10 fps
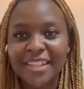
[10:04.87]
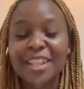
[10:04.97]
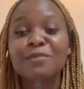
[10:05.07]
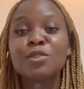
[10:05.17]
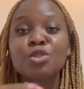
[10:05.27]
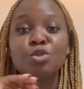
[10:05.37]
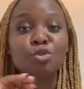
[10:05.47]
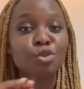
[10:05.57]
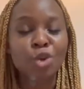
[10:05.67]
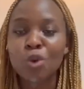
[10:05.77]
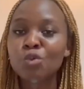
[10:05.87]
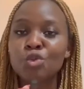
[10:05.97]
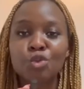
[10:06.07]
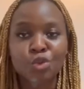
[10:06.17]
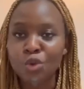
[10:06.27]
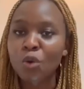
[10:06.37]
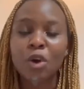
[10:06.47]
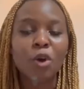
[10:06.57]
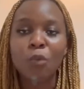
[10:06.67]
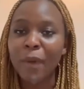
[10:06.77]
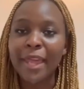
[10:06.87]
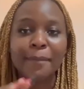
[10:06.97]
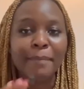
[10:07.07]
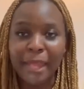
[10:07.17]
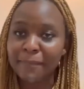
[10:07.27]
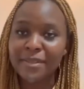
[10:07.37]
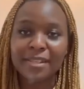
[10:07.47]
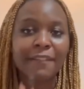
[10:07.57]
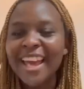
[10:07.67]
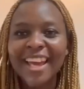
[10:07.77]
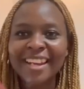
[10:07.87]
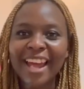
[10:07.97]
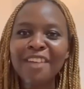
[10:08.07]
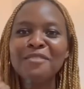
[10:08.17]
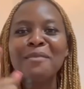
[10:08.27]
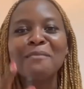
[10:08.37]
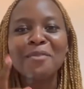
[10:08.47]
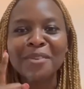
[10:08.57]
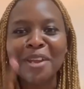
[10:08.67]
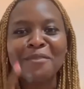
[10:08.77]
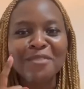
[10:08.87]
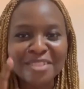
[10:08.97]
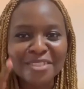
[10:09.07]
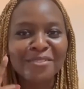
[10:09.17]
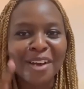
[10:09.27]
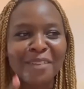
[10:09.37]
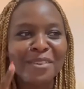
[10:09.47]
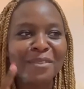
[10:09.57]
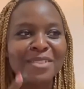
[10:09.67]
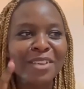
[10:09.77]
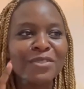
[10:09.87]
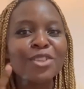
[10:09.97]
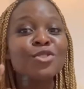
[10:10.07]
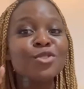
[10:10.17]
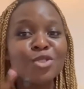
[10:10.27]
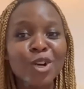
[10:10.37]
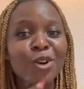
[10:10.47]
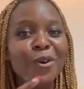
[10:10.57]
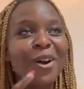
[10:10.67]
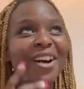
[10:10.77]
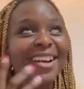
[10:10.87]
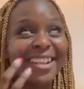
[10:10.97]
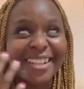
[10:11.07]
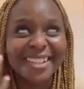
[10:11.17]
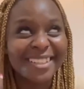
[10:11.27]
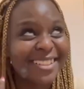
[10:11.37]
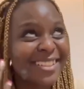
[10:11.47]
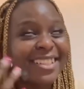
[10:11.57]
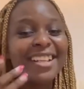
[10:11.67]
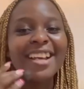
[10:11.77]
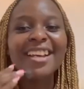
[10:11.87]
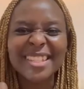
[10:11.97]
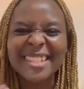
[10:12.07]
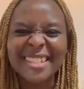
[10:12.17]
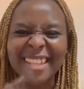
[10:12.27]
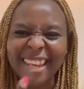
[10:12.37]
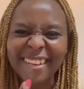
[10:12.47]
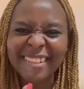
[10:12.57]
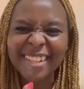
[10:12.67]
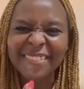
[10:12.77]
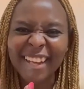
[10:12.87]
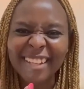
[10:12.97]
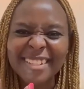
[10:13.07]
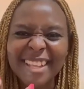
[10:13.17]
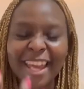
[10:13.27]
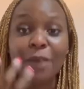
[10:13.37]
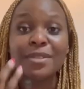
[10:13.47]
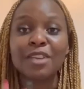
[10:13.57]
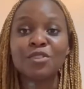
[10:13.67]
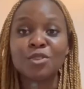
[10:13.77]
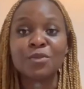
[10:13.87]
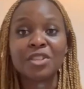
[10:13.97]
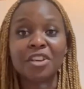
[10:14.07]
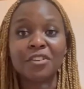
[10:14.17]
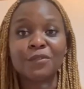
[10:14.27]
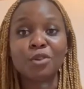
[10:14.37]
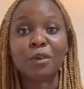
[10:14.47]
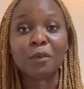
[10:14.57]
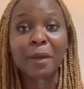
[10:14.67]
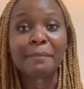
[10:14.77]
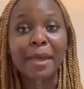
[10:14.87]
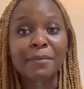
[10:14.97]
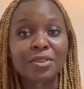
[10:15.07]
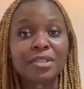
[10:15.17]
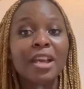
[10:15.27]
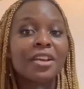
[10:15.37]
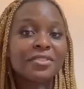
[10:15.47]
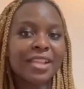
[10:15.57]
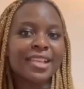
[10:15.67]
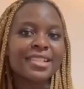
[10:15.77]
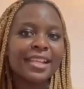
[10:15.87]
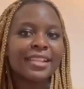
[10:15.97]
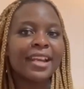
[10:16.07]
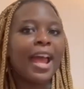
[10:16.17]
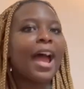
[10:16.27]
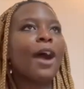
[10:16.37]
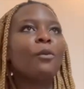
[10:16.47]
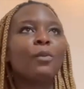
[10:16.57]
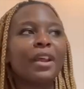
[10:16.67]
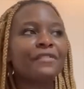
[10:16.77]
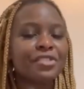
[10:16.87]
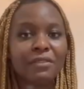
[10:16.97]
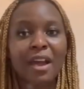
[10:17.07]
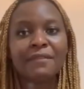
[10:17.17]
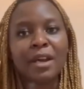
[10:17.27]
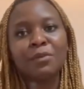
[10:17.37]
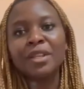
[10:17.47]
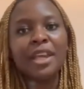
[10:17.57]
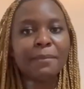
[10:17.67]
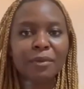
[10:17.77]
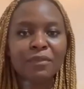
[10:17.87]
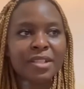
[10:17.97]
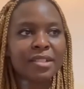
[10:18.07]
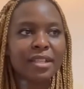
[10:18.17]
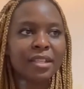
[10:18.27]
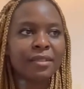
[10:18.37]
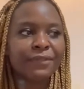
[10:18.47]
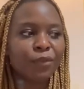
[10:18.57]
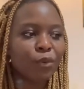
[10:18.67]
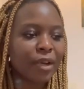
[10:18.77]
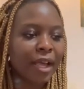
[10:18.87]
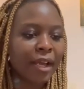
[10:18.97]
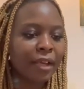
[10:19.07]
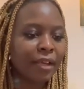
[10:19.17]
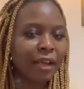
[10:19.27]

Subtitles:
that means you don't throw away papers. And I remember when I first arrived, I was actually so scared, if I can say. I was actually so scared of throwing away papers, to the extent that when I first arrived, I would keep a receipt for like,